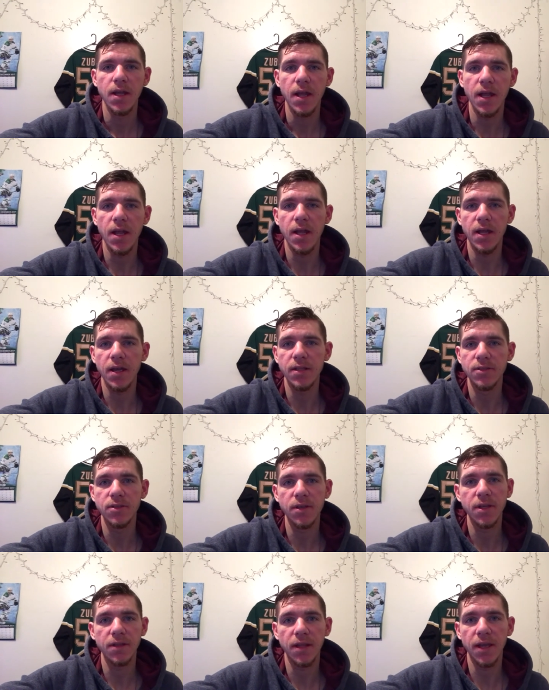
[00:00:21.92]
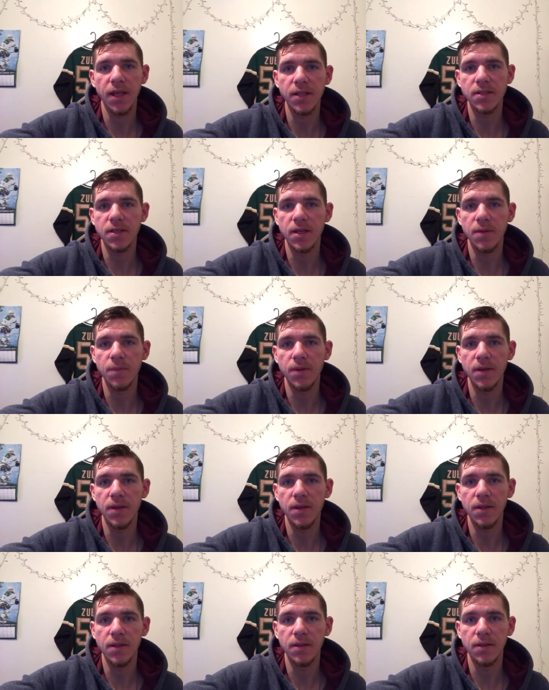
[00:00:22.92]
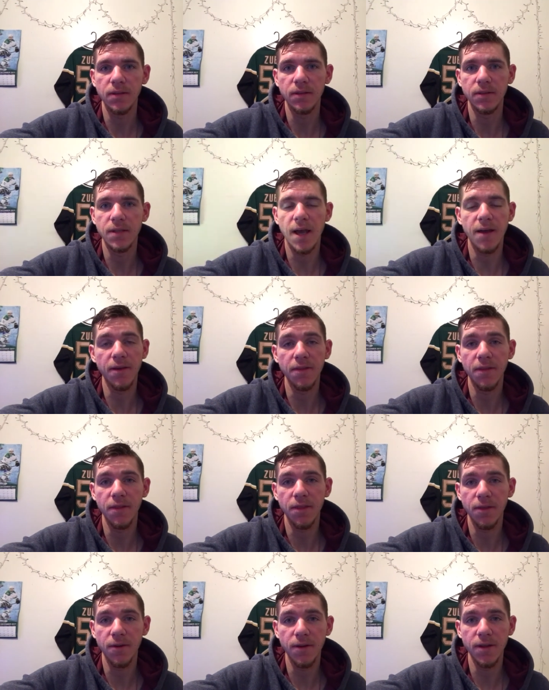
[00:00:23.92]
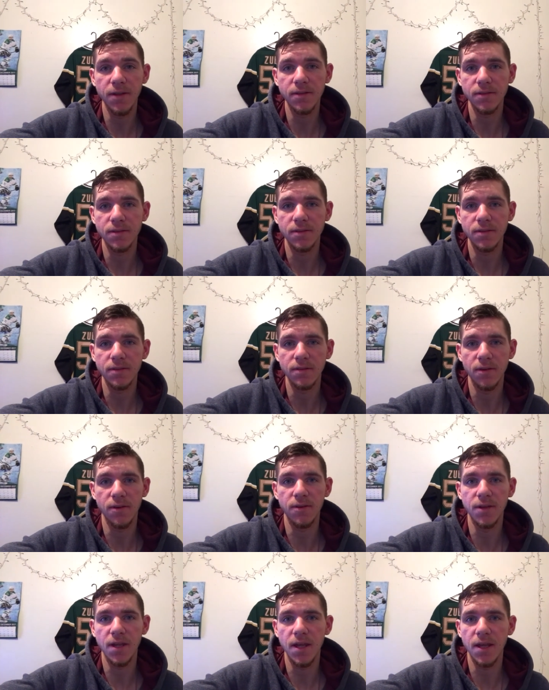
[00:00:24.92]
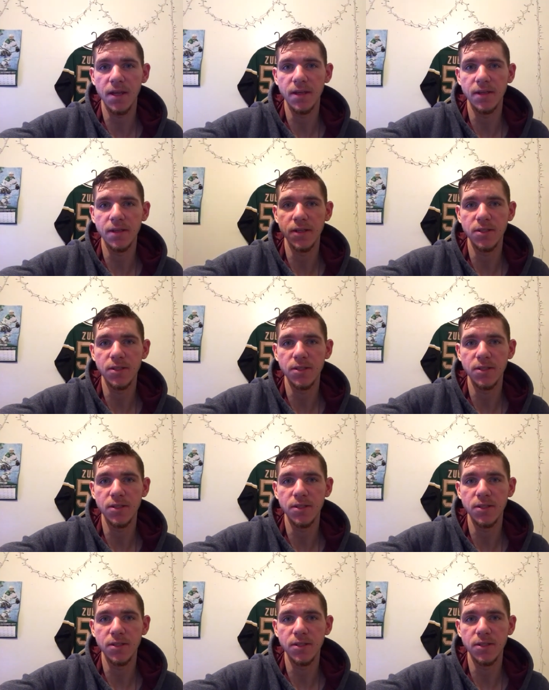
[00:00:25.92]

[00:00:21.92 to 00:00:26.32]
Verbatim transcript: and it's looking like it's going to be down in the thirties all day.